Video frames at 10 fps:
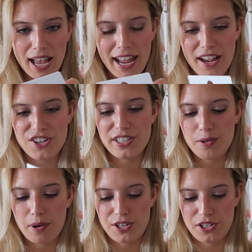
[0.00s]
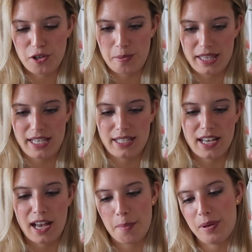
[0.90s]
I actually want to open these
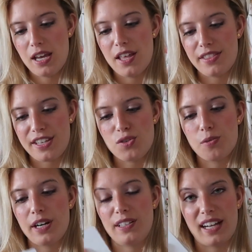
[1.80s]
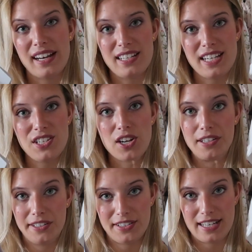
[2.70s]
up. These were
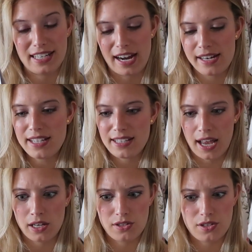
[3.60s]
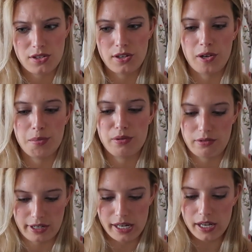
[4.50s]
$19.90, so
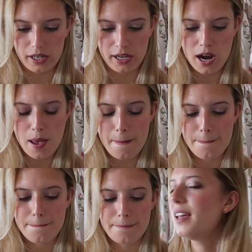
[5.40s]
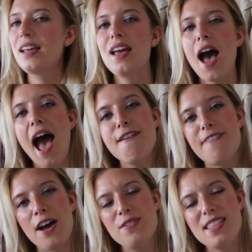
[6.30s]
pretty good. I
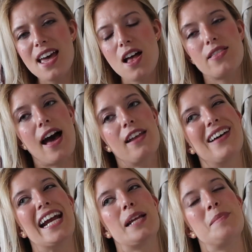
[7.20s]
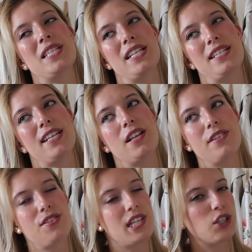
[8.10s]
found that a lot of items in the sale
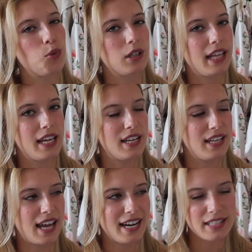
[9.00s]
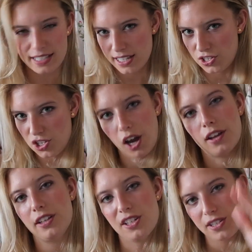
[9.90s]
this year were like
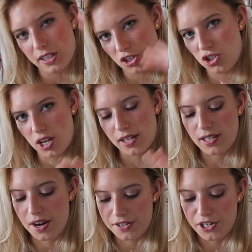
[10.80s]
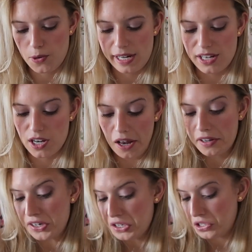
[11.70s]
$19, just under
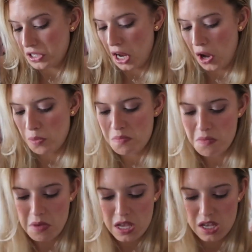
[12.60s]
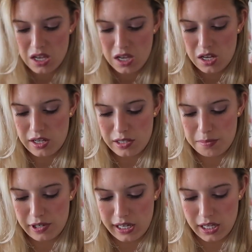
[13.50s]
$20, so that's
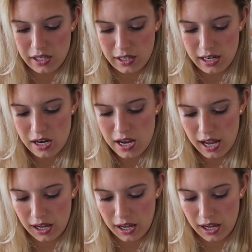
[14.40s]
pretty good,